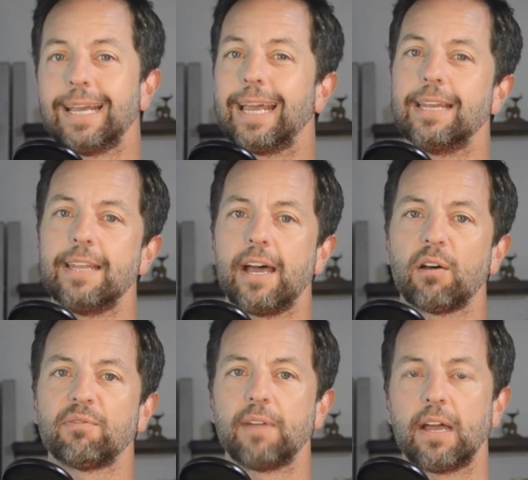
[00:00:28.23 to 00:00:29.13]
and now
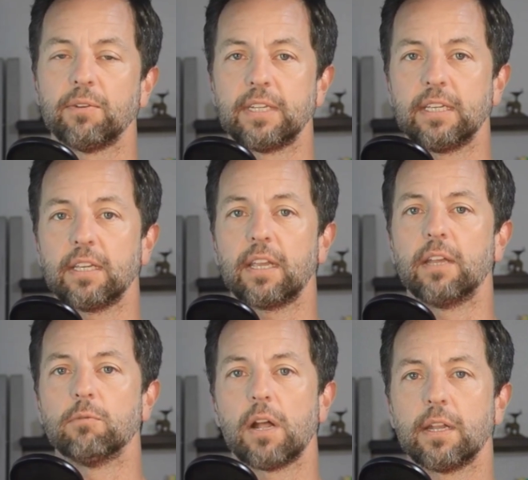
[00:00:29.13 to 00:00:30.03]
founding
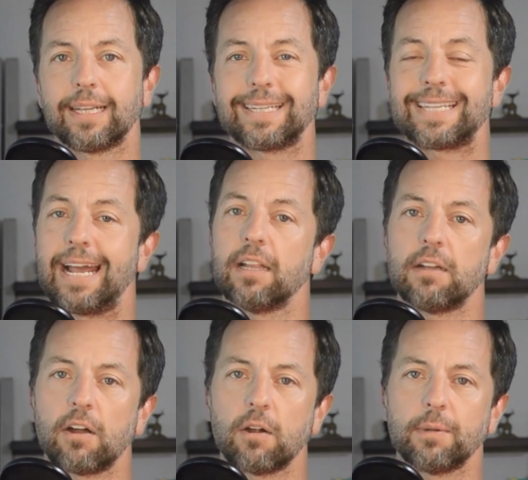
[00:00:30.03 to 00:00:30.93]
and running Talent
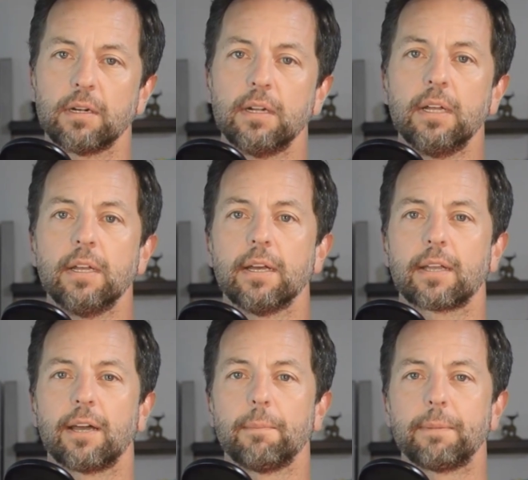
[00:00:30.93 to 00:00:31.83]
Harbor, a
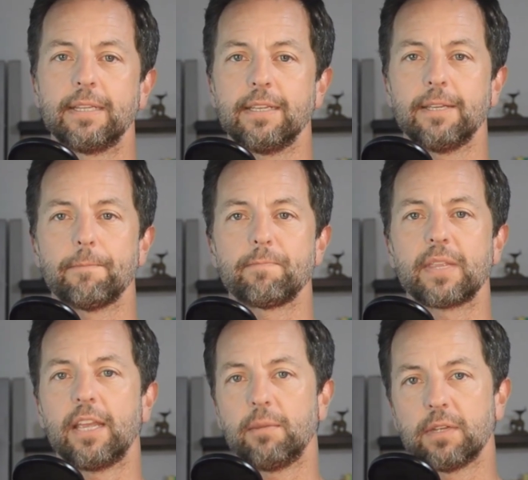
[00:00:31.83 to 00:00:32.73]
company
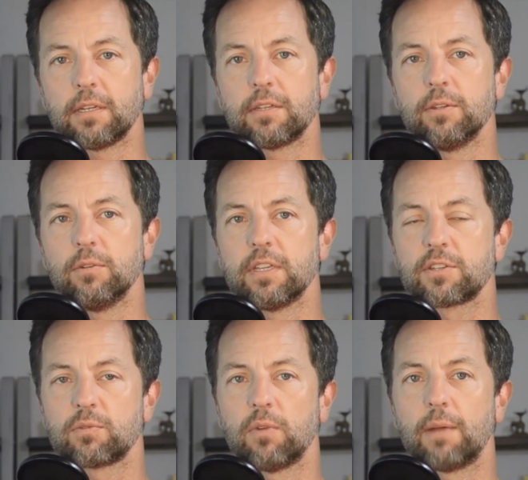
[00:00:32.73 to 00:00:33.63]
aiming to
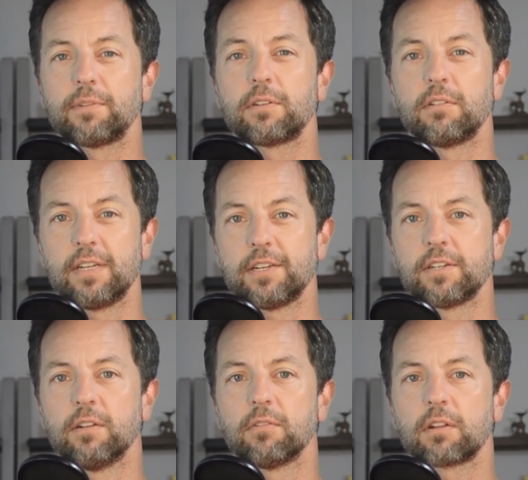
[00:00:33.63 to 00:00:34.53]
disrupt
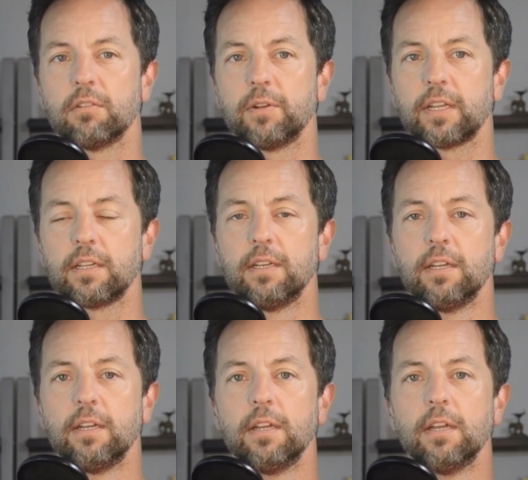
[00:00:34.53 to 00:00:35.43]
traditional recruiting.
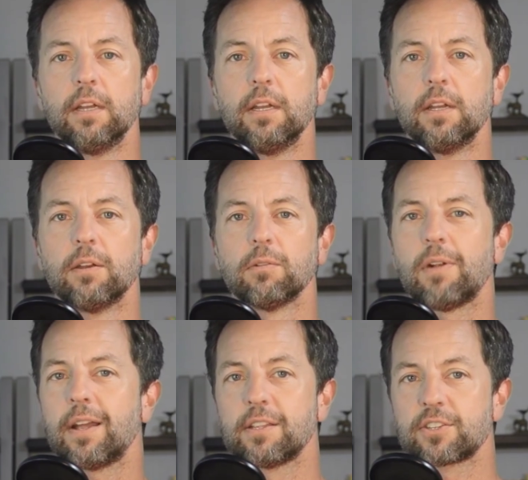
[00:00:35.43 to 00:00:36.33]

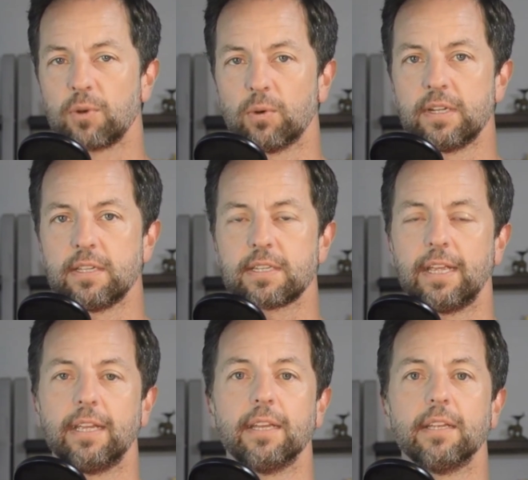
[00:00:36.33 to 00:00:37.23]
Ryan's stories
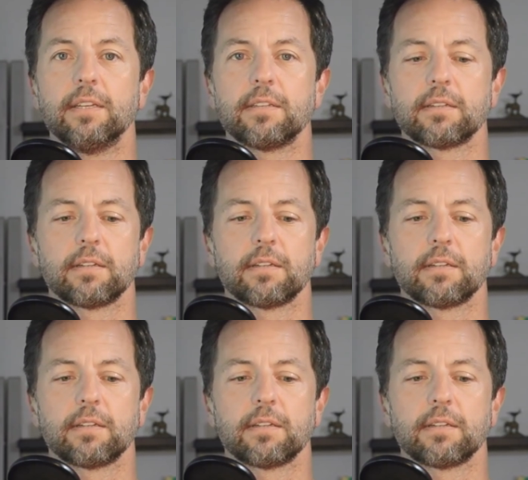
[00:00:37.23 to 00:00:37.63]
and